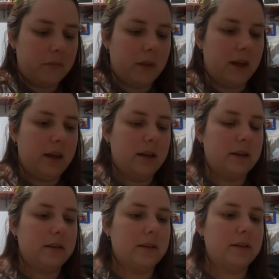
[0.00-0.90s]

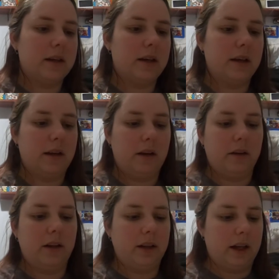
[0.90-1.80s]
is, and I
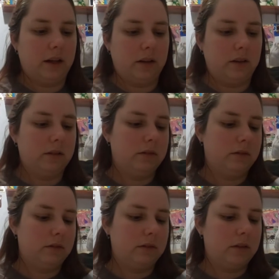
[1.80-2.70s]
already like,
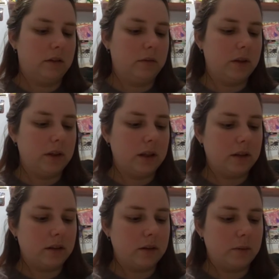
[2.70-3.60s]
really that
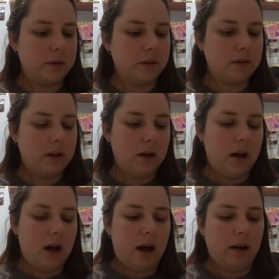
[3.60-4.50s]
side opens?
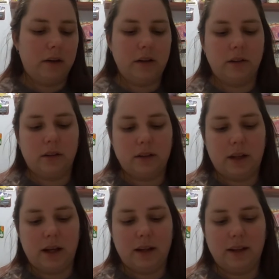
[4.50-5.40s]
I already looked
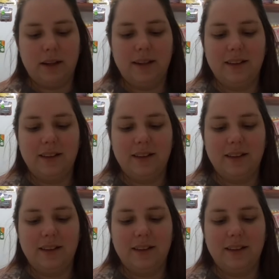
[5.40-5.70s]
at it.